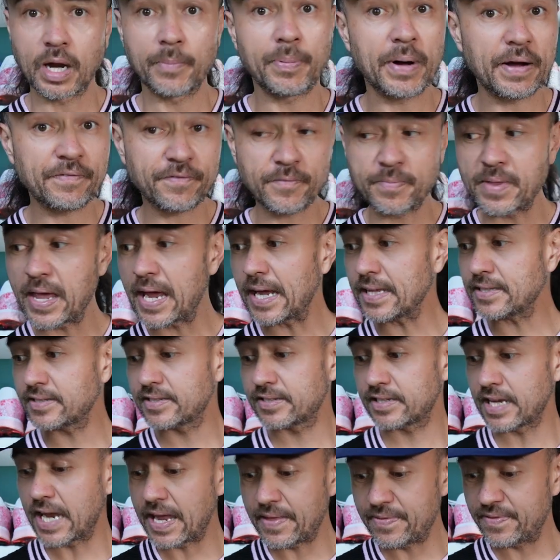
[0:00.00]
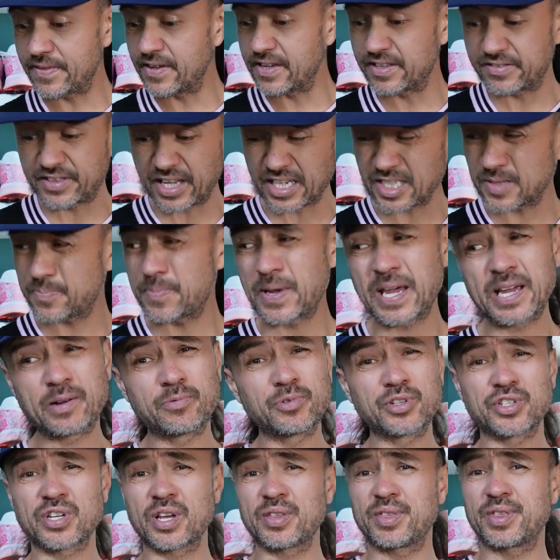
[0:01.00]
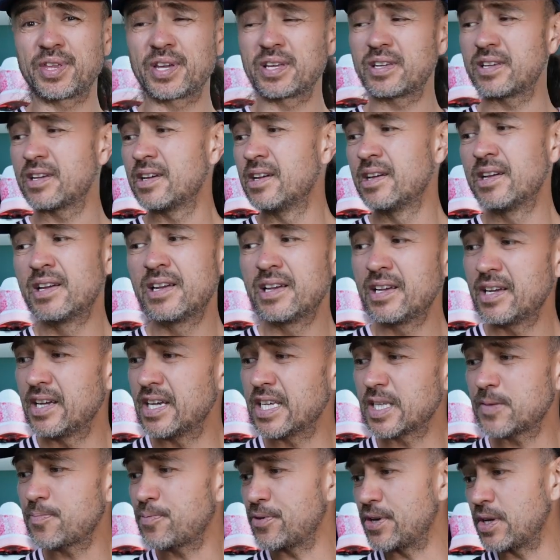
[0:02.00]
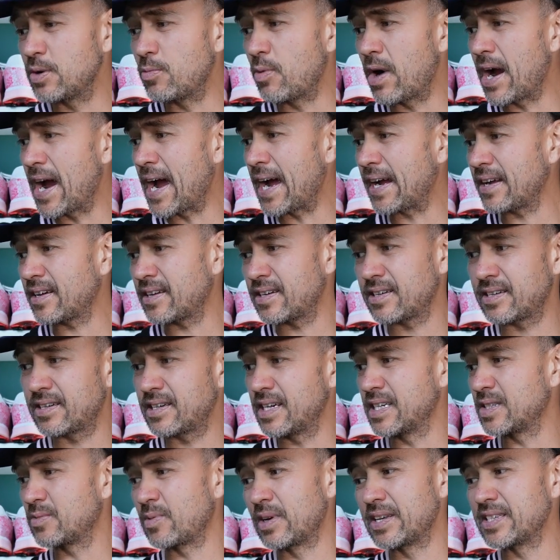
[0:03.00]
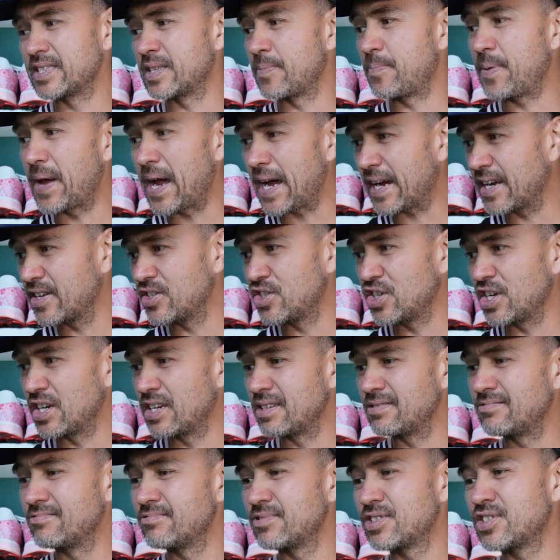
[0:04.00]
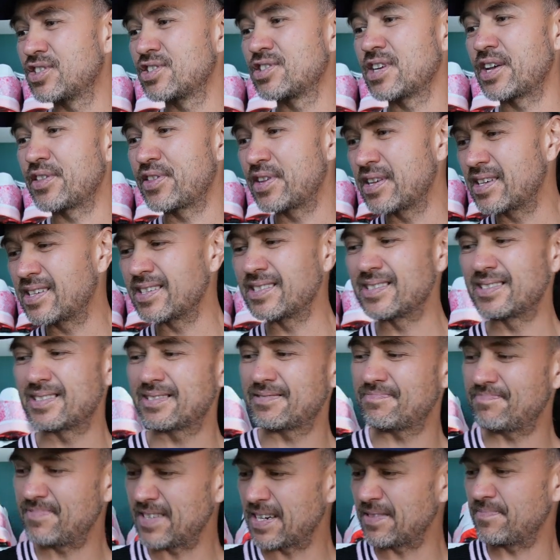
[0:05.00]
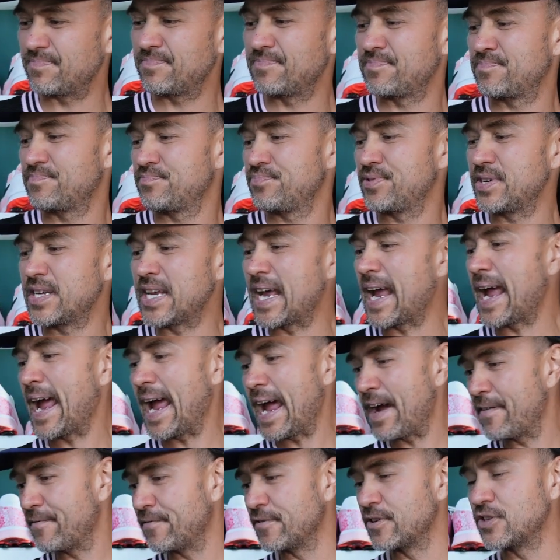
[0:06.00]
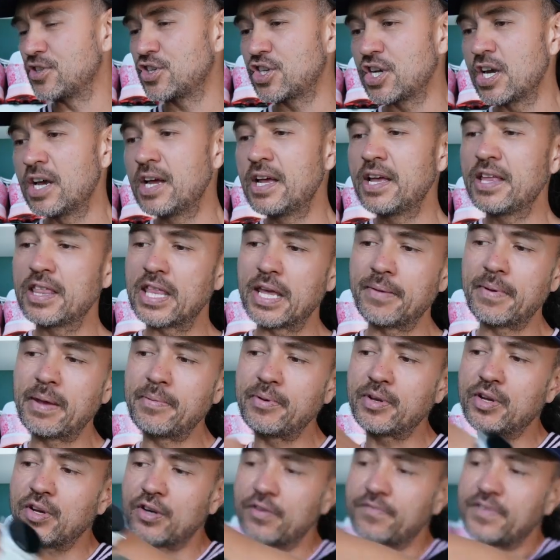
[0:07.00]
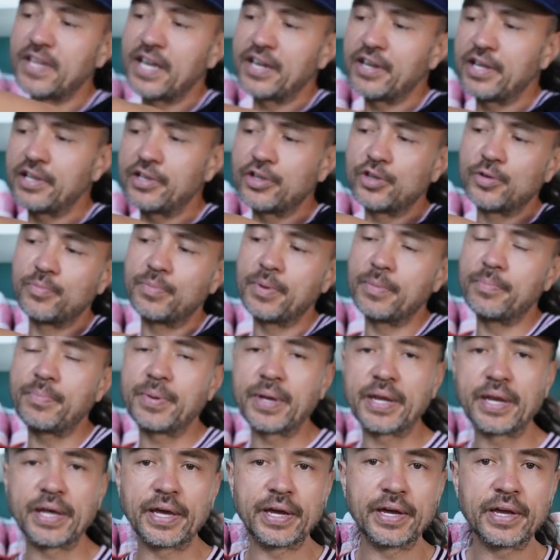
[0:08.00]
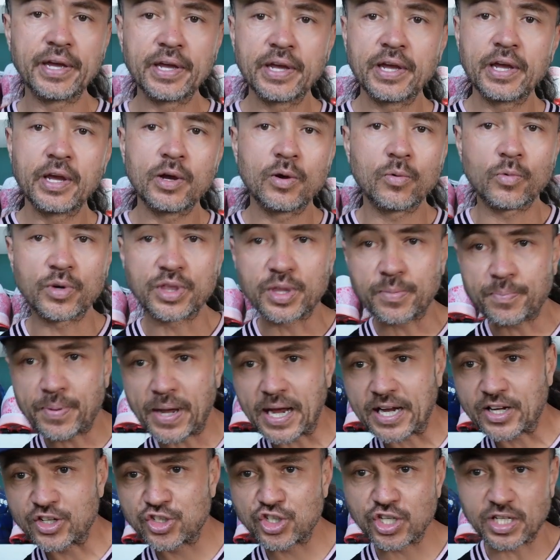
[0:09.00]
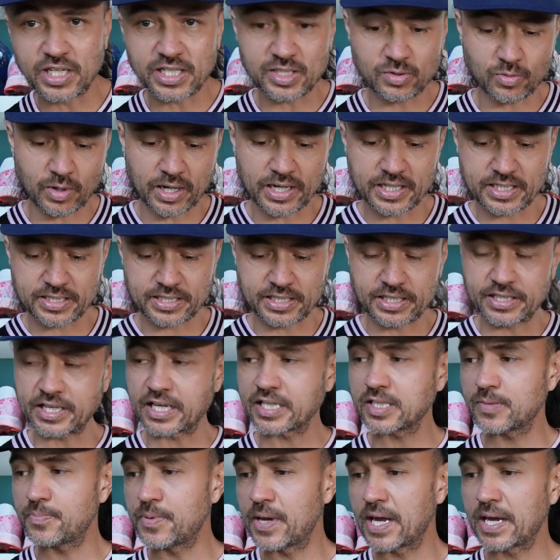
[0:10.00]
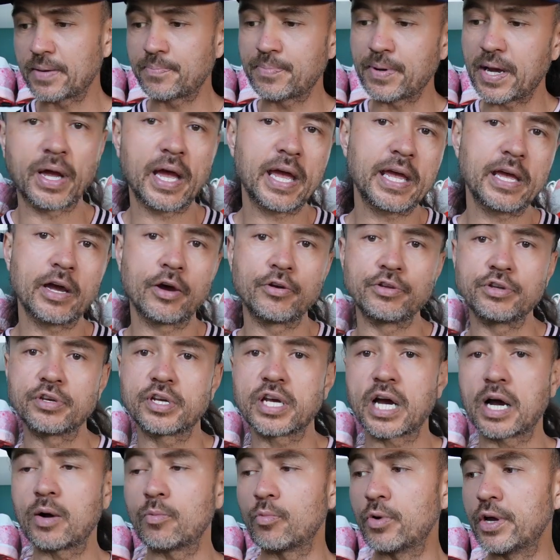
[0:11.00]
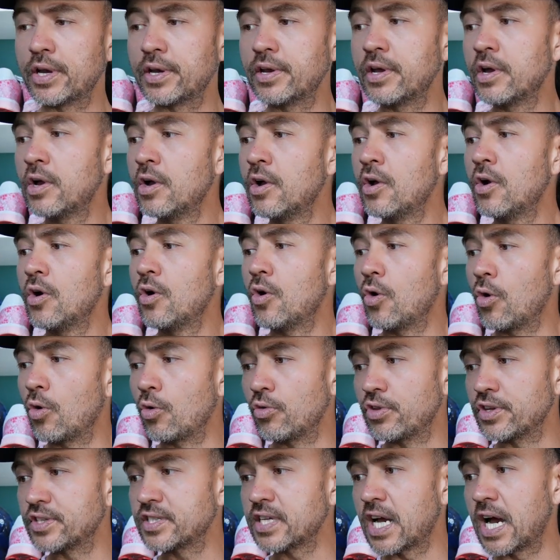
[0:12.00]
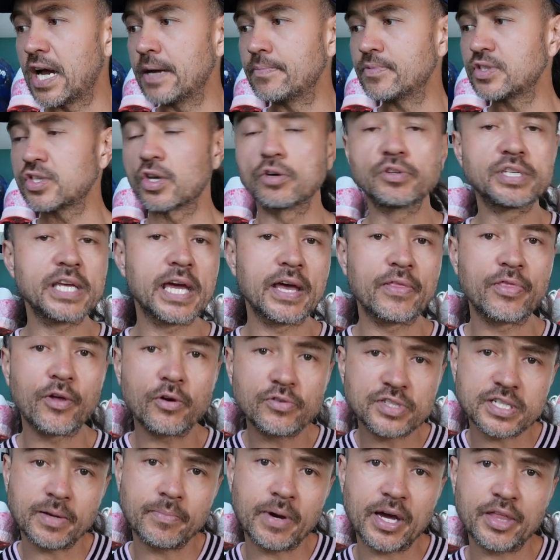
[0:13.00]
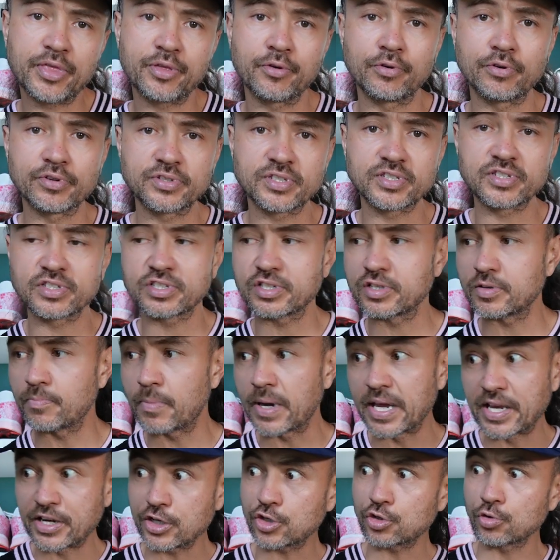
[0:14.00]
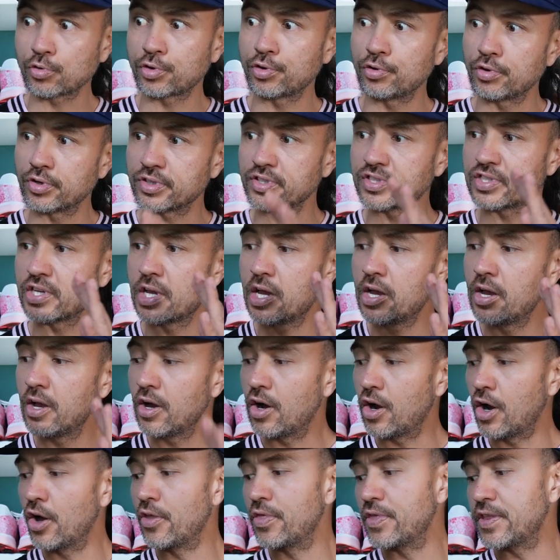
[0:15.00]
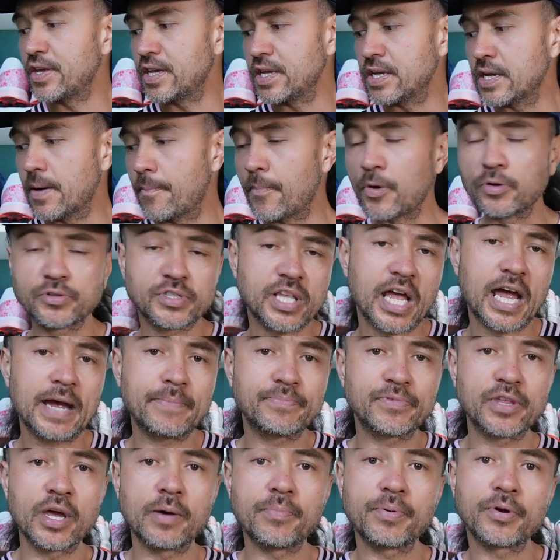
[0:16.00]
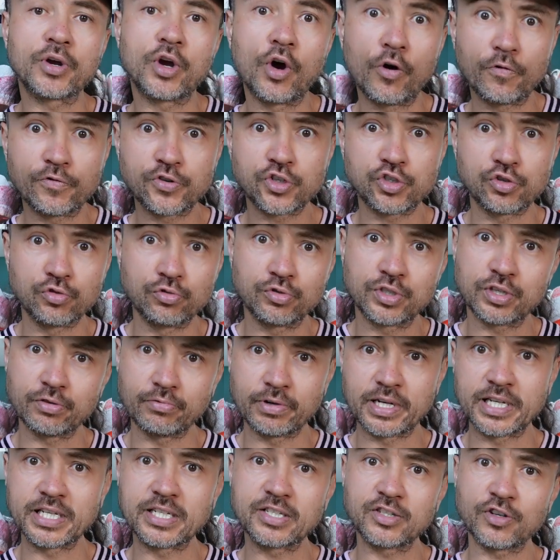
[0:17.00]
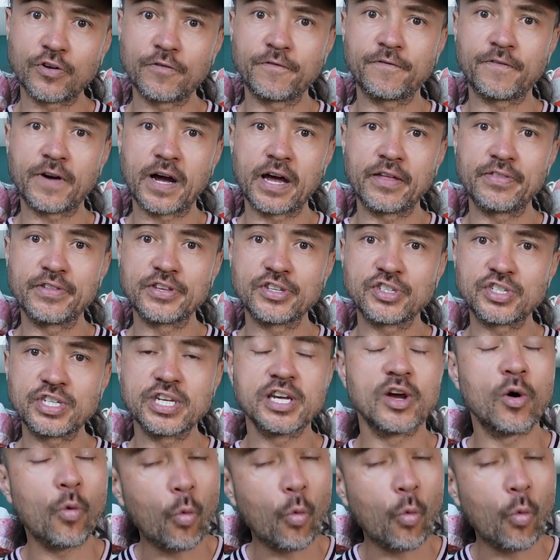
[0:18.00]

Apart from that, and the dust bag, which I think is pretty whack, as well as the packaging, which I think is, you know, pretty average. They maybe could have done a little bit better with the packaging as well as the dust bag, but hey ho, you can't win all the time. So yeah, those are my thoughts, my initial thoughts on the most hyped up golf shoe to release so far this year.